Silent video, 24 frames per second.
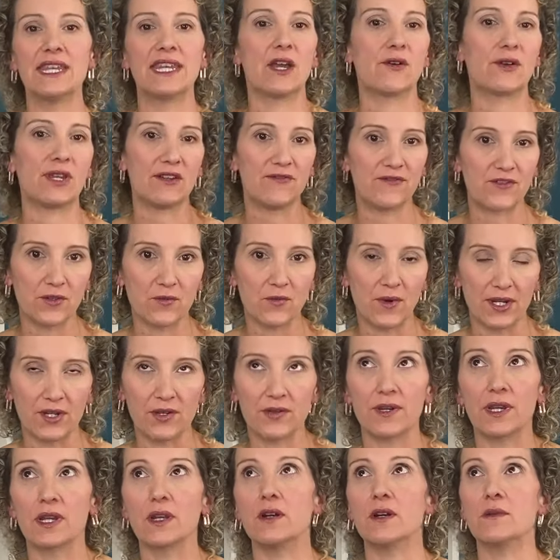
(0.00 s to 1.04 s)
Now, if you're
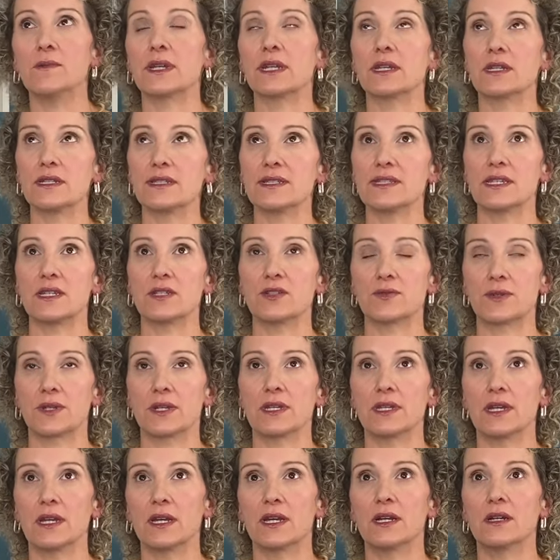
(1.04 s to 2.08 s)
wondering, oh my goodness,
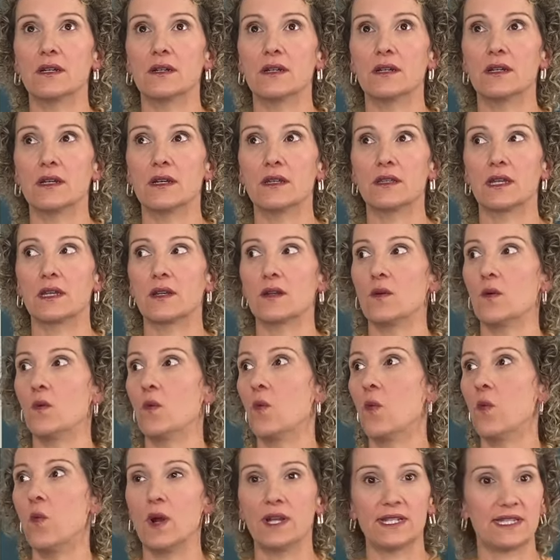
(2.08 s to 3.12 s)
Adriana, like,
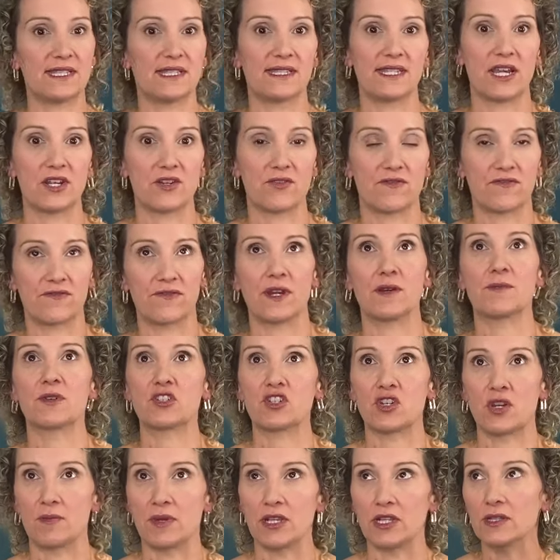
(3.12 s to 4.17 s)
what standard framework
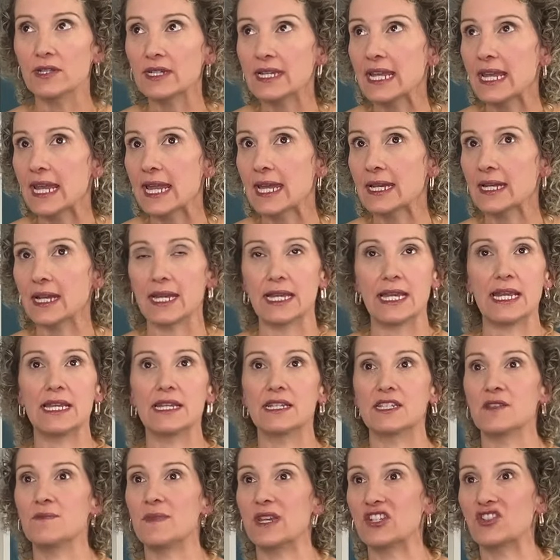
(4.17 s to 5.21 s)
should I be looking at? I need it
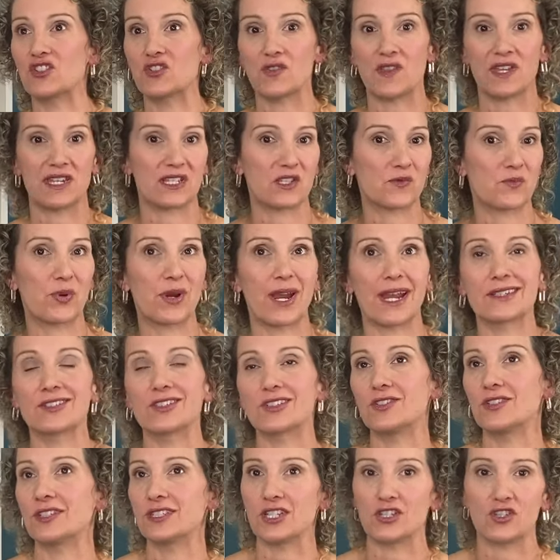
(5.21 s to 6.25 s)
to make sure that it's
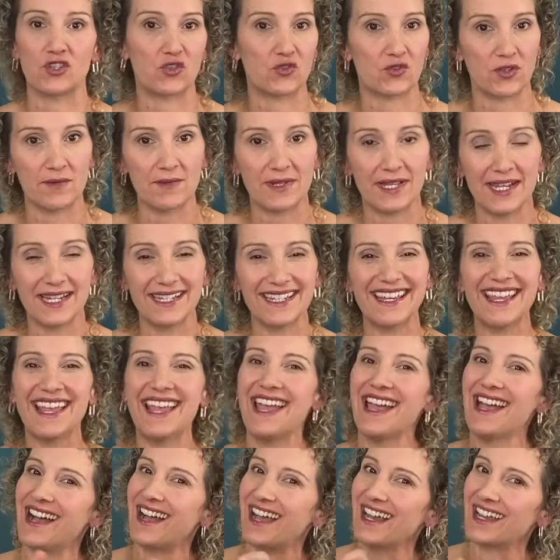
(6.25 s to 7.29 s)
practical and it's streamlined.
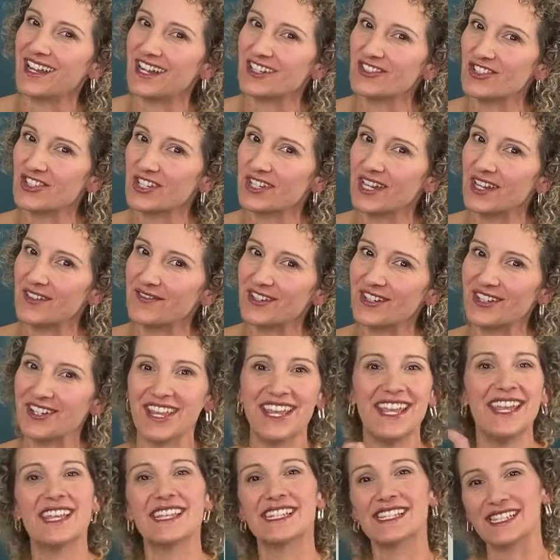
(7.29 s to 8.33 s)
I got you covered.
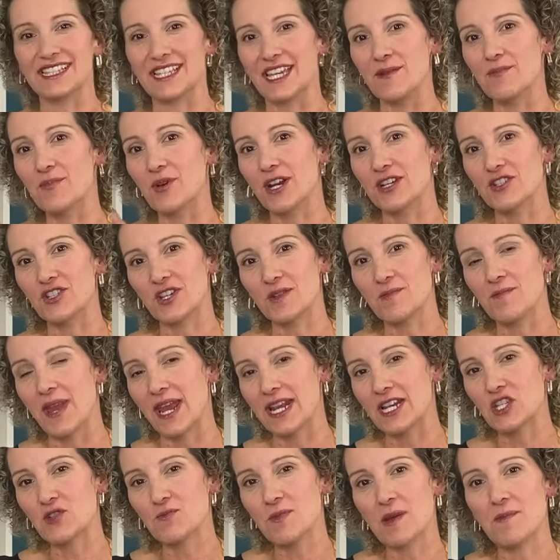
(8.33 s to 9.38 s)
Slay Project
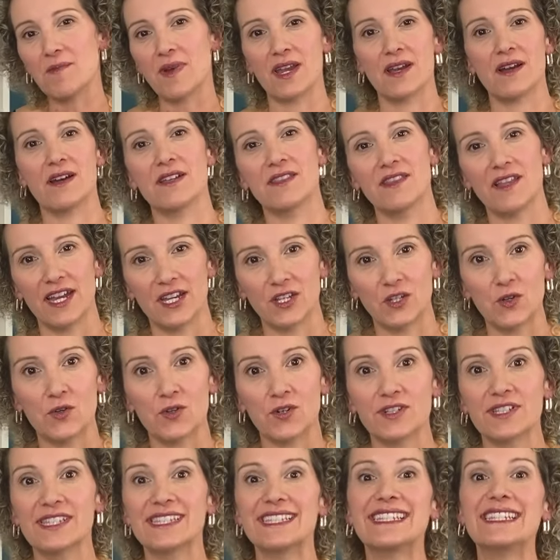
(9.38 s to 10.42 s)
Management, my online
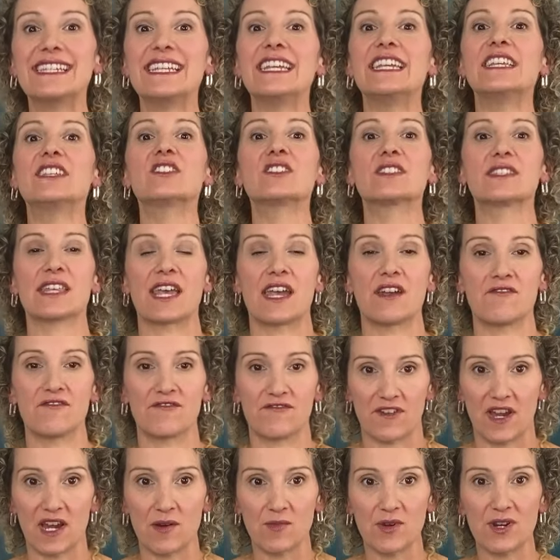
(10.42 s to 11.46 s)
course, teaches that
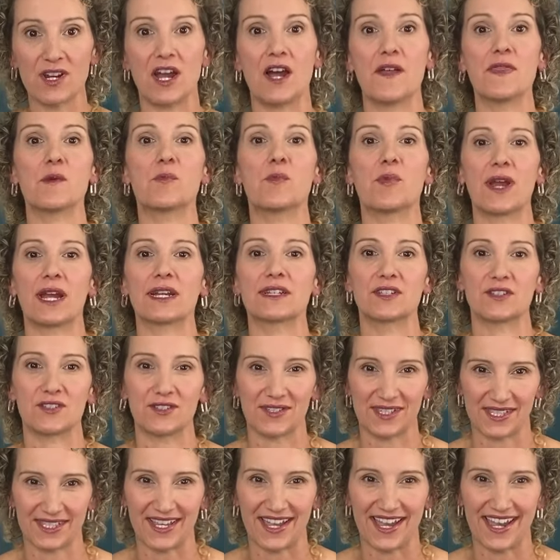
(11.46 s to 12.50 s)
framework on the practical
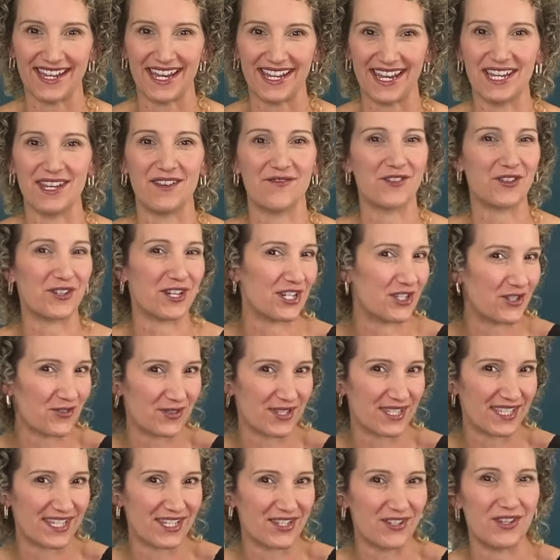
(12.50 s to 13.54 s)
side. And if you're
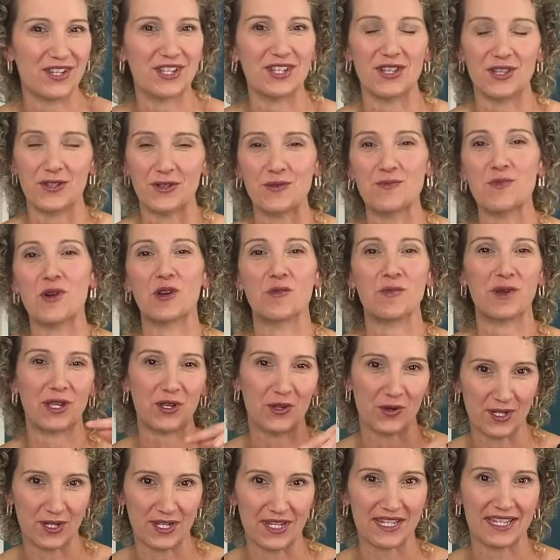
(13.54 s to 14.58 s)
interested, you can learn more by
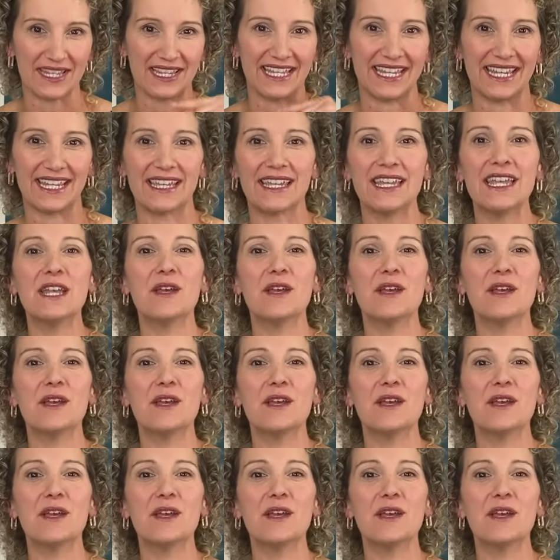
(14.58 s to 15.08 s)
going to the link